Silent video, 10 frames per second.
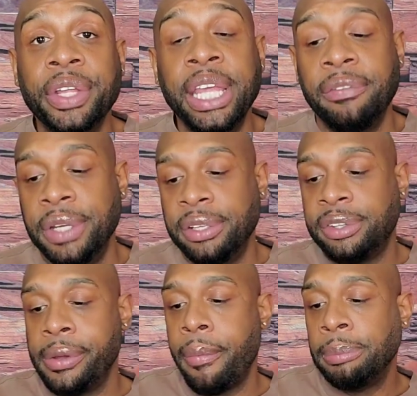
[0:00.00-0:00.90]

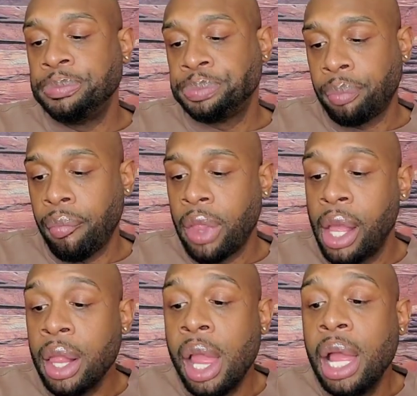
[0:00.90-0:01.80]
forgiveness.
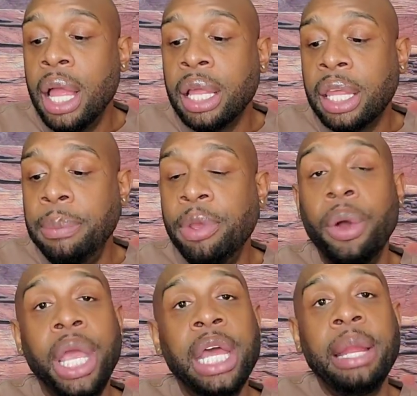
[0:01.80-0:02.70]
Keep
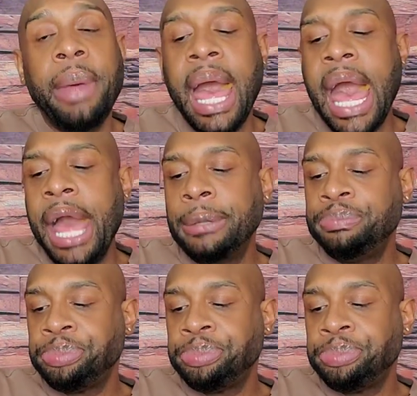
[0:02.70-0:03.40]
your head up high